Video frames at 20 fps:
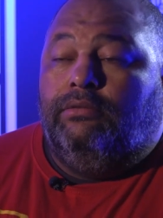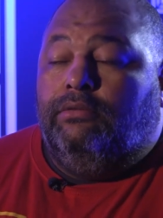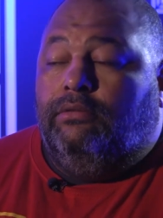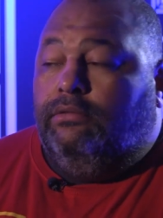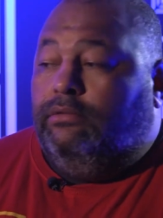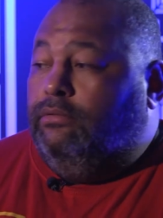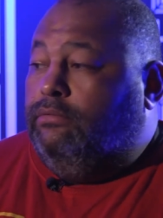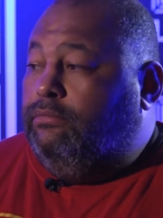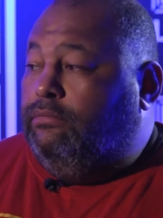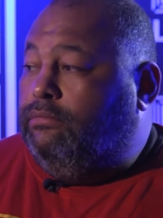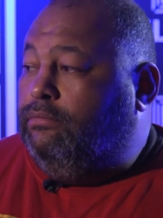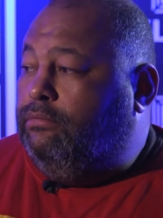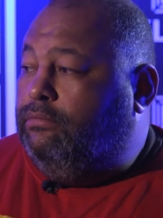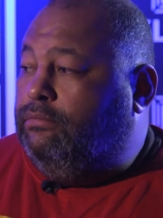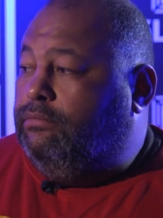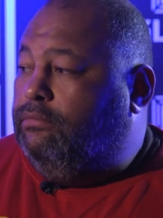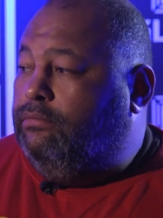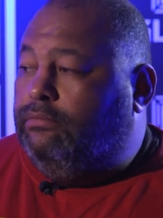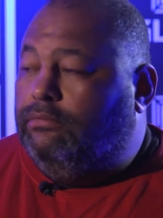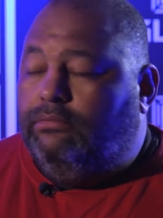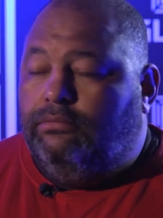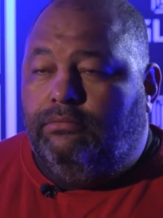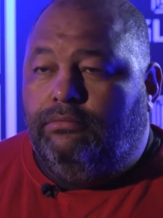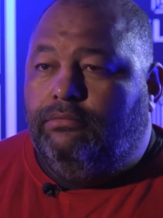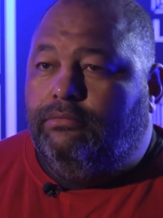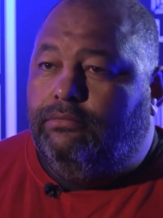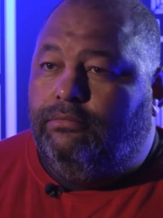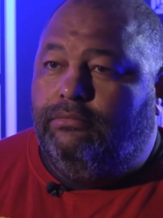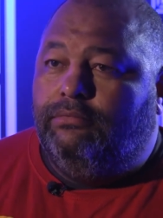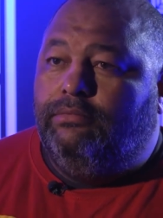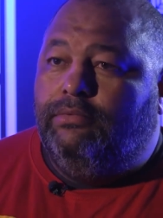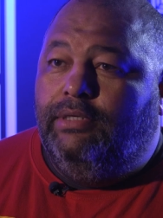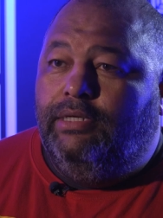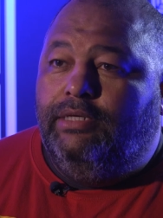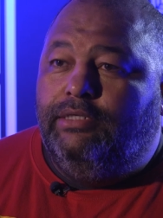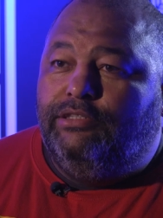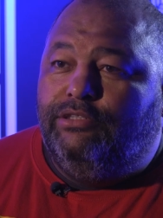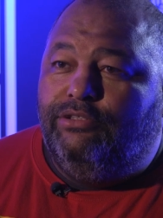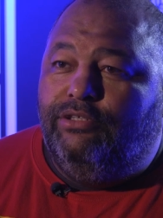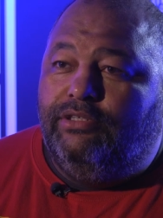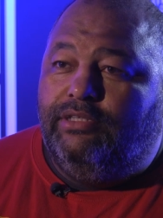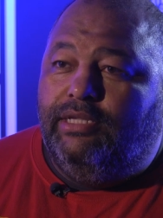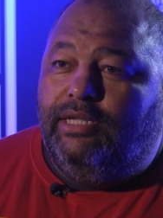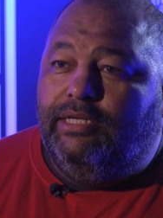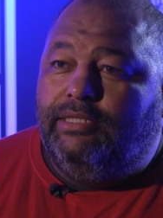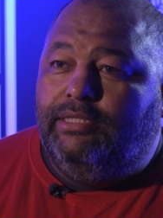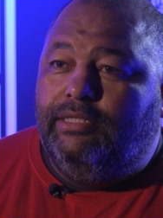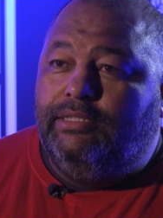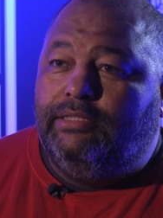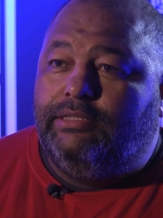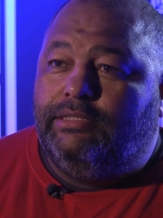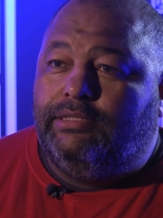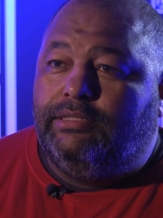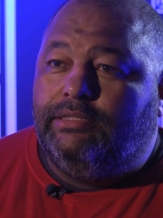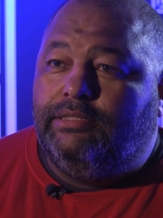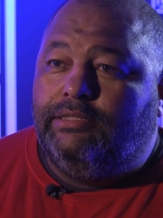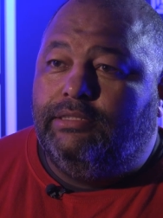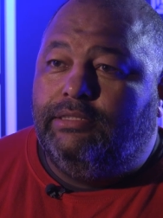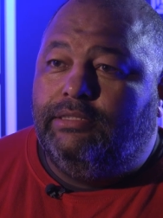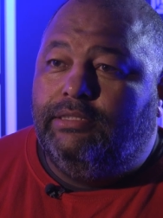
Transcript: No, it's not like this.